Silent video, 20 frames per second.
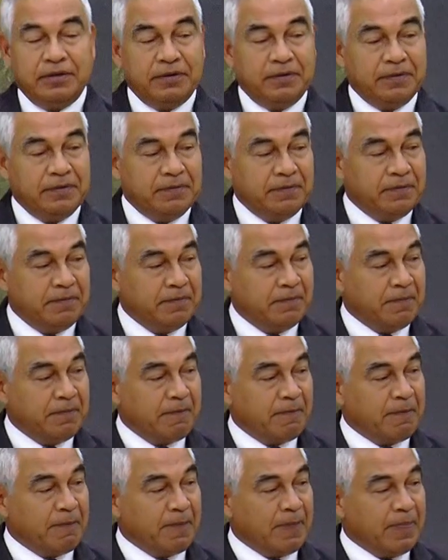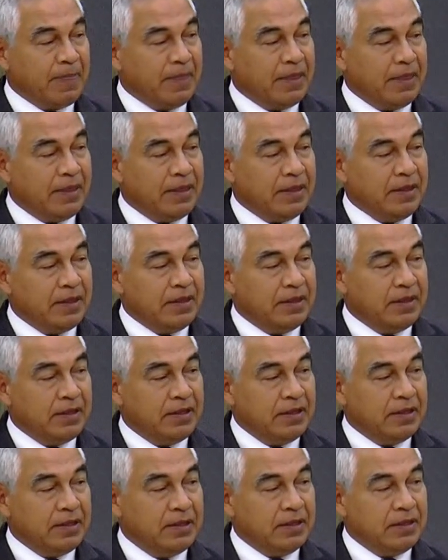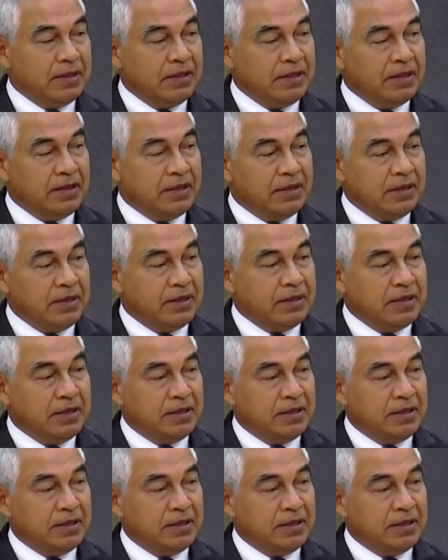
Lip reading: (no one is talking)